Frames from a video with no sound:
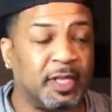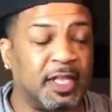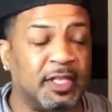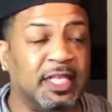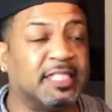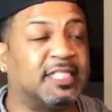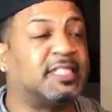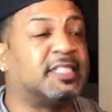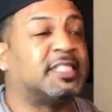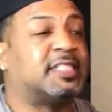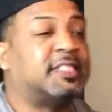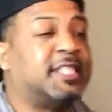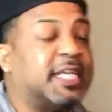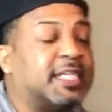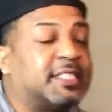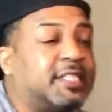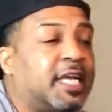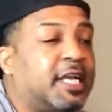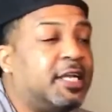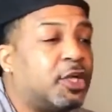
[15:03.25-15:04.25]
This is a
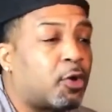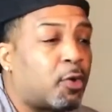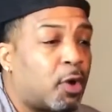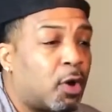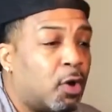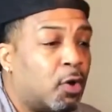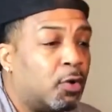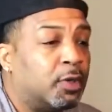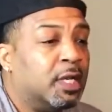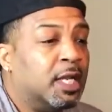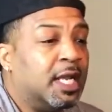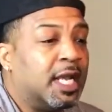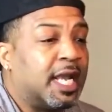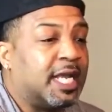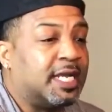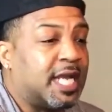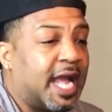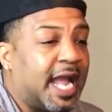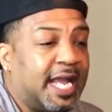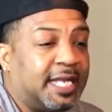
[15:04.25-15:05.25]
16-year-old
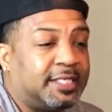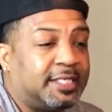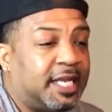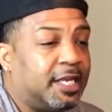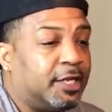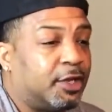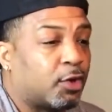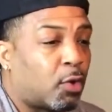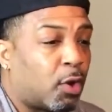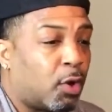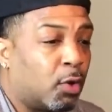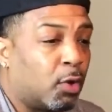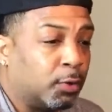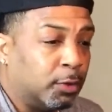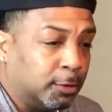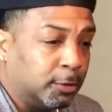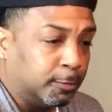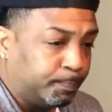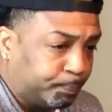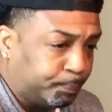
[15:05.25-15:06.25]
and an
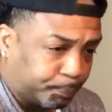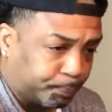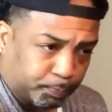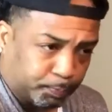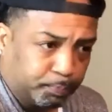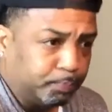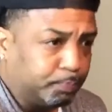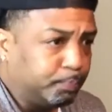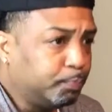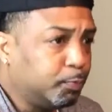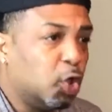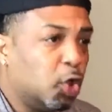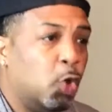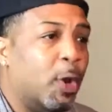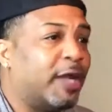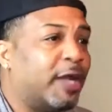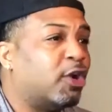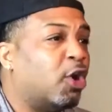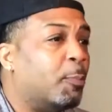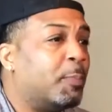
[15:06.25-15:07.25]
18-year-old
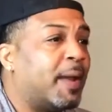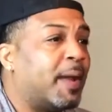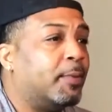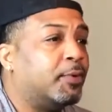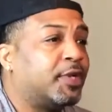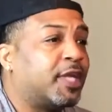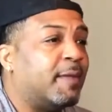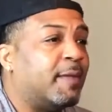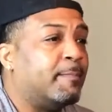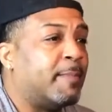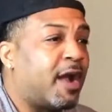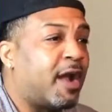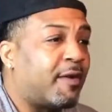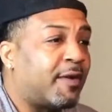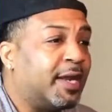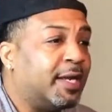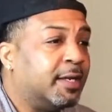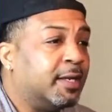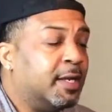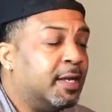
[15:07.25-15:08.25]
who ain't gonna be able to get
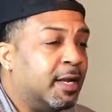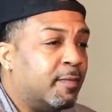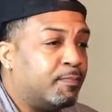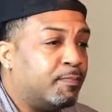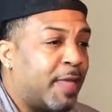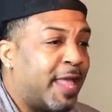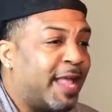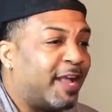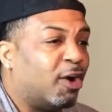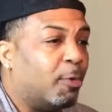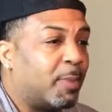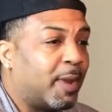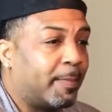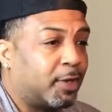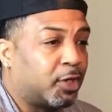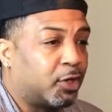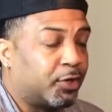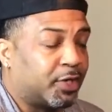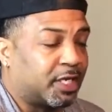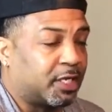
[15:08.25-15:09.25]
married. They ain't gonna be able
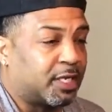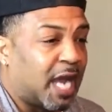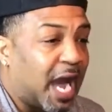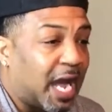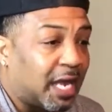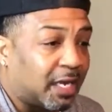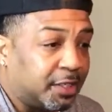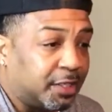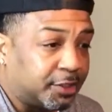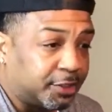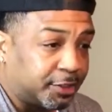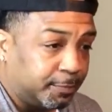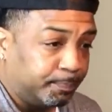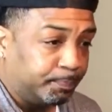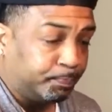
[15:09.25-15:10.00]
to go to college.